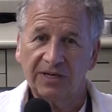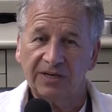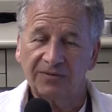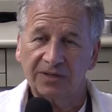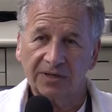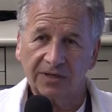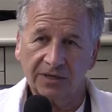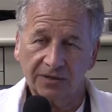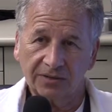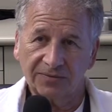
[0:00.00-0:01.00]
If they get a
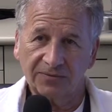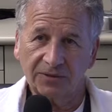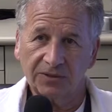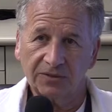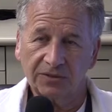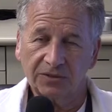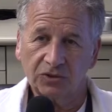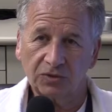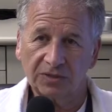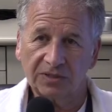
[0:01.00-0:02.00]
cut on their foot or an
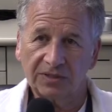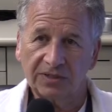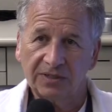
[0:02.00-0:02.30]
injury,